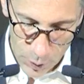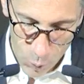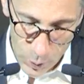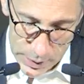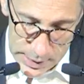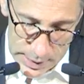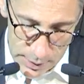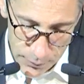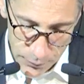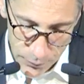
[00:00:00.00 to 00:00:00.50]

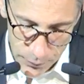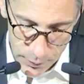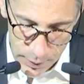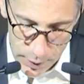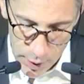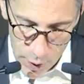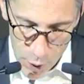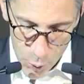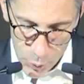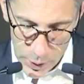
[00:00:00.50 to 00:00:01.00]
What if
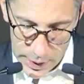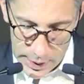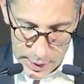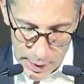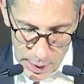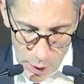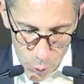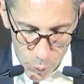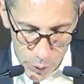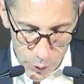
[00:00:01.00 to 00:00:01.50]

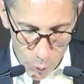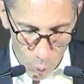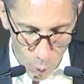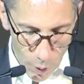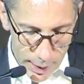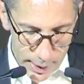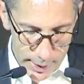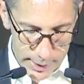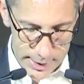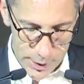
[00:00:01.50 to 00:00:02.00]
we, we
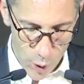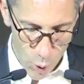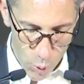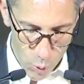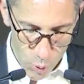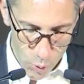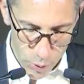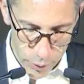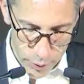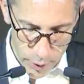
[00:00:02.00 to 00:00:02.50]
wide
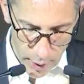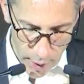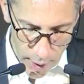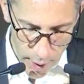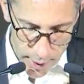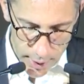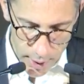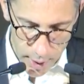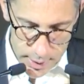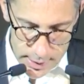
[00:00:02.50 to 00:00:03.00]
all the
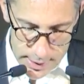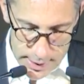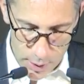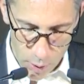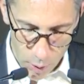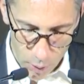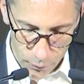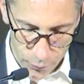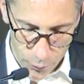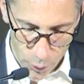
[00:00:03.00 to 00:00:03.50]
London's
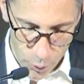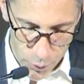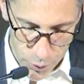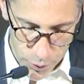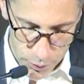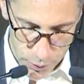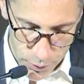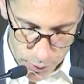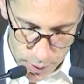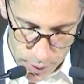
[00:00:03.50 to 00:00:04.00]
golf
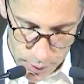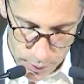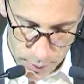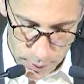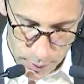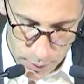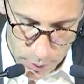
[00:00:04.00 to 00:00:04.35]
courses?